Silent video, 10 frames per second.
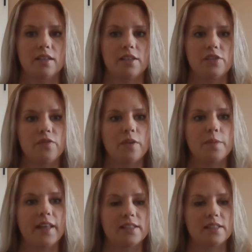She
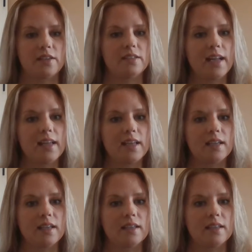verbalizes
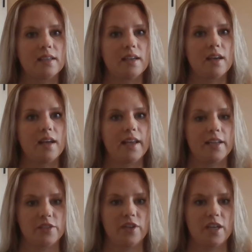understanding and
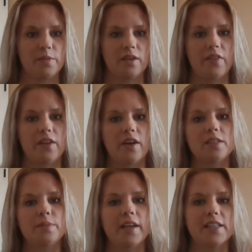is agreeable, and the nurse
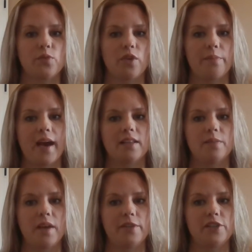applies a warm pack
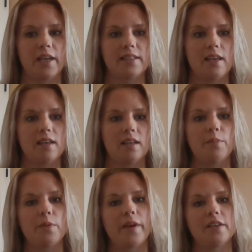to baby Jake's heel
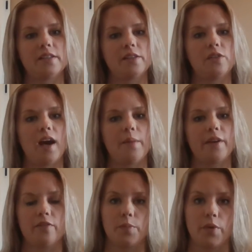and prepares the
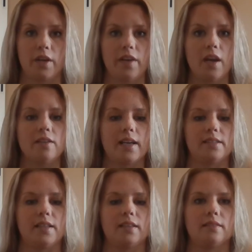glucometer for point-of-care
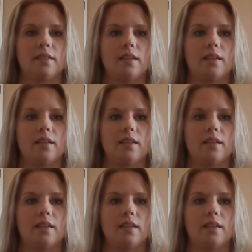testing.